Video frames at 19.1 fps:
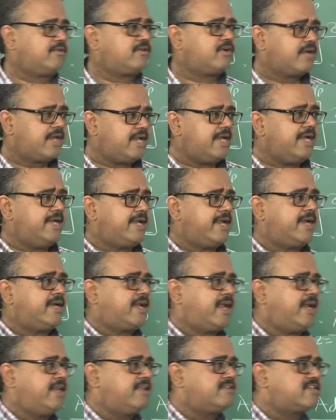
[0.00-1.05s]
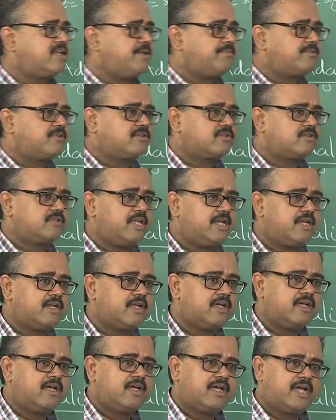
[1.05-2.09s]
to really take tiny steps so that
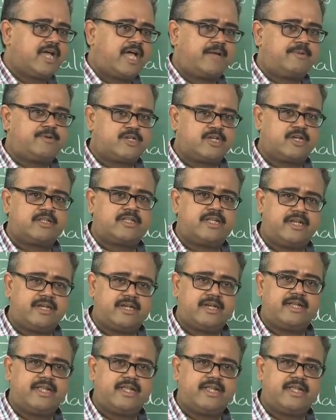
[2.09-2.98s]
I am sure that